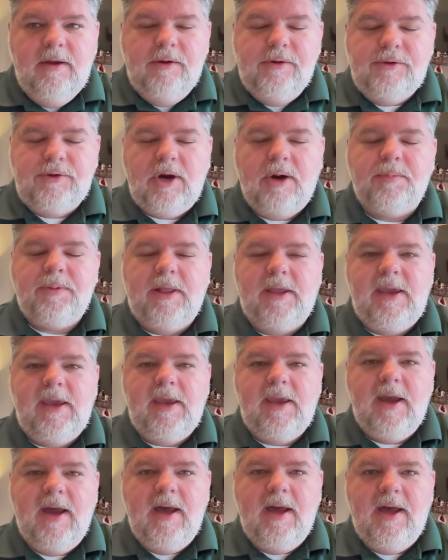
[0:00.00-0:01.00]

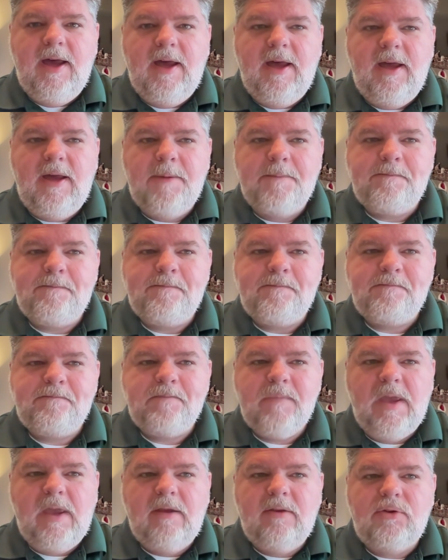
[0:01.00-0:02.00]
sharply
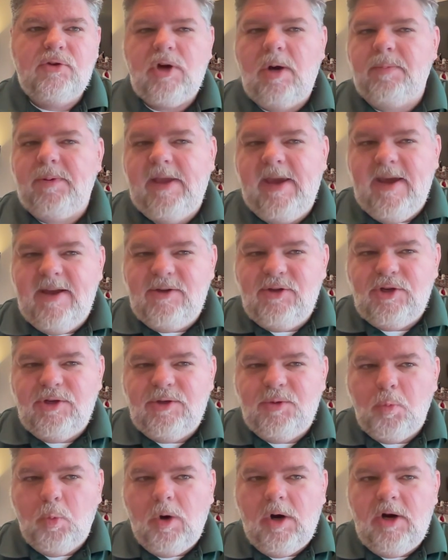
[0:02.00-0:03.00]

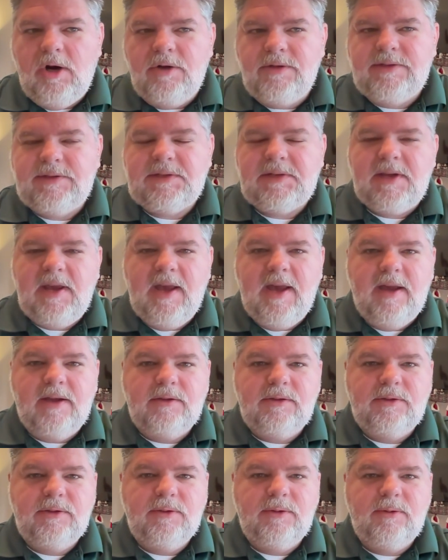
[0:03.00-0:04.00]
edged words
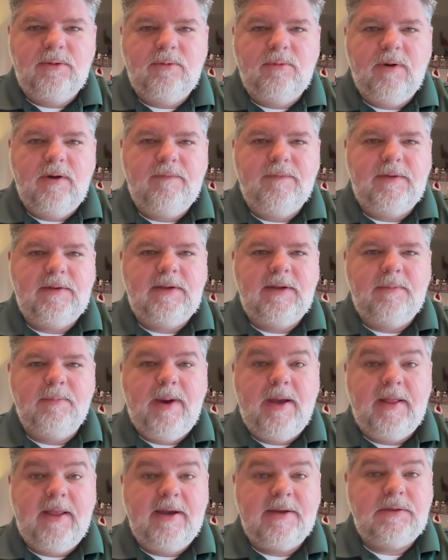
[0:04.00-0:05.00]
to Griffin in
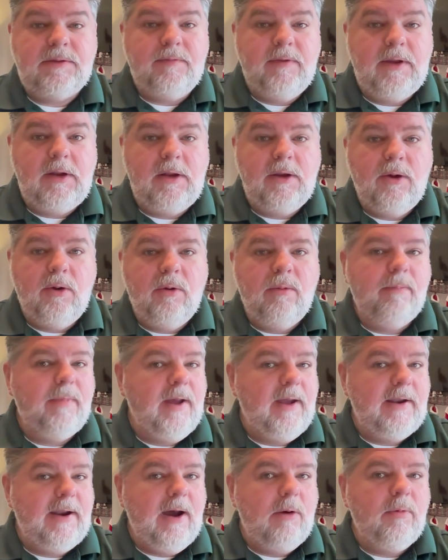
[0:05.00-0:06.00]
my last video,
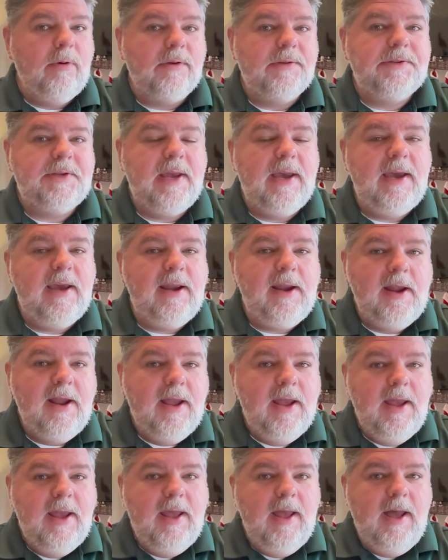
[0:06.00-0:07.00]
but I will say
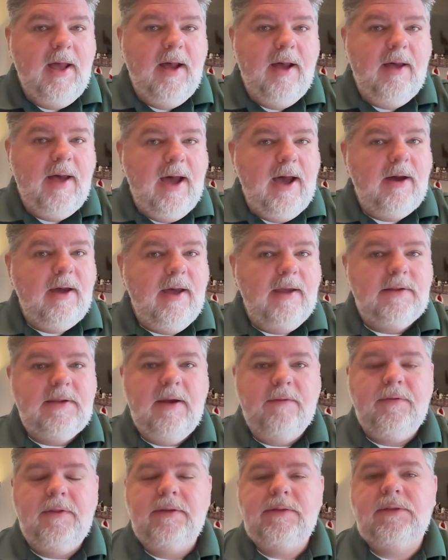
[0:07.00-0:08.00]
I
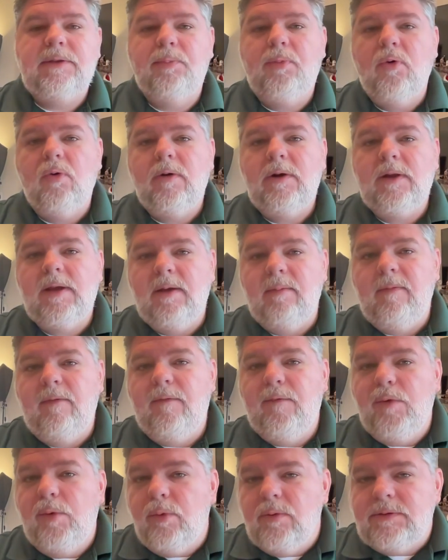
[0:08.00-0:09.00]
definitely support him
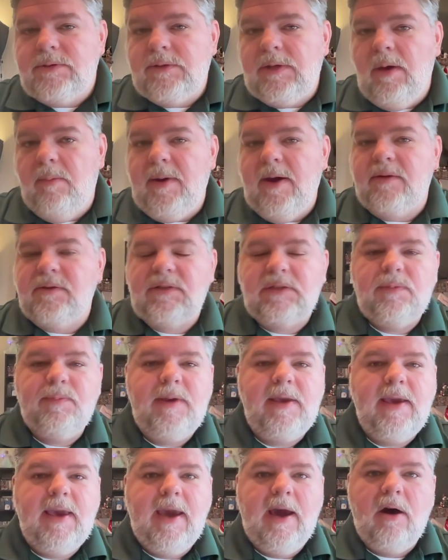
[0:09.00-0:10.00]
if he wants to come out and
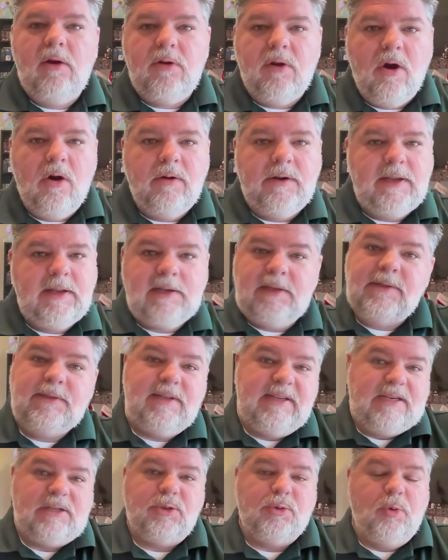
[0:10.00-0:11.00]
speak out on any
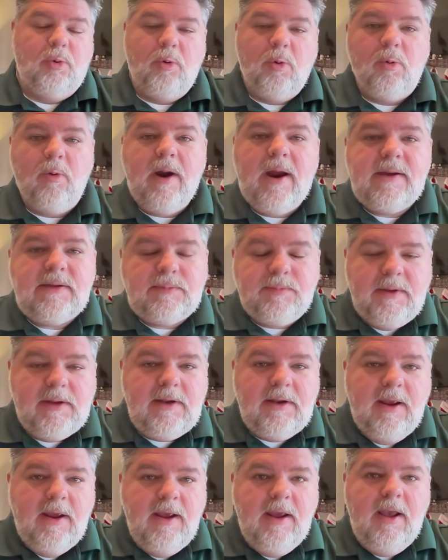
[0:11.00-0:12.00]
sexual
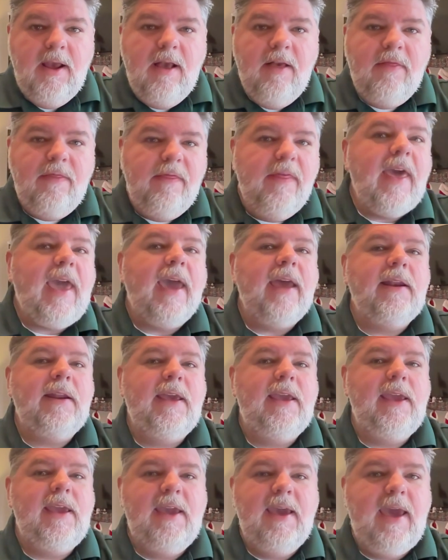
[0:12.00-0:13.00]
harassment that
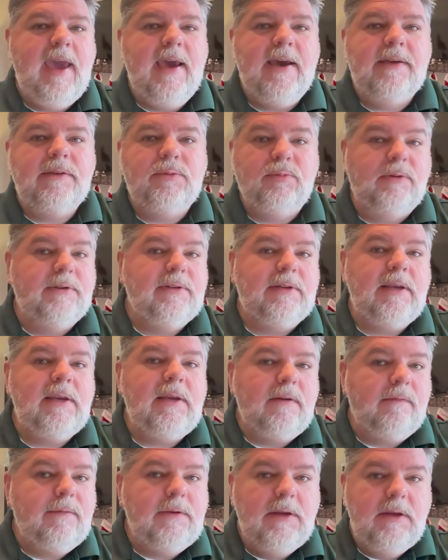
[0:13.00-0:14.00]
he has
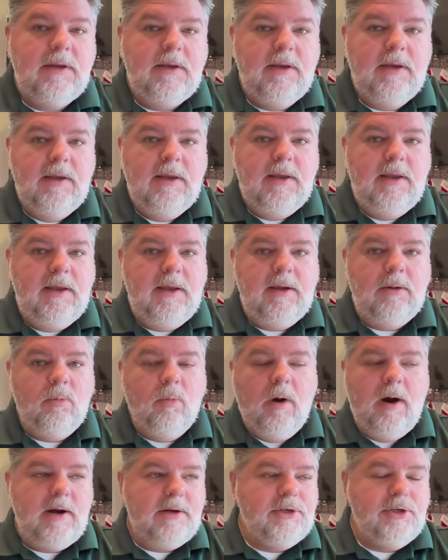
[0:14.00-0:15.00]
received in
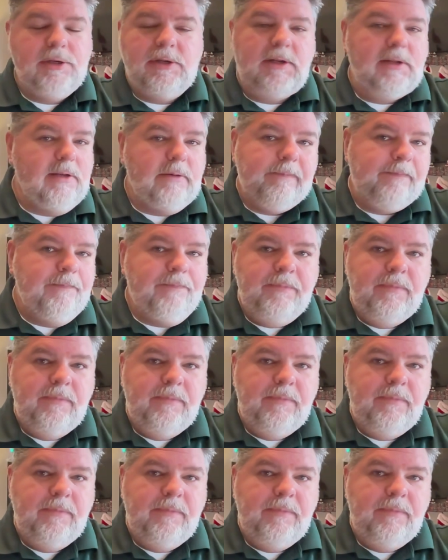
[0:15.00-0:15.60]
Washington.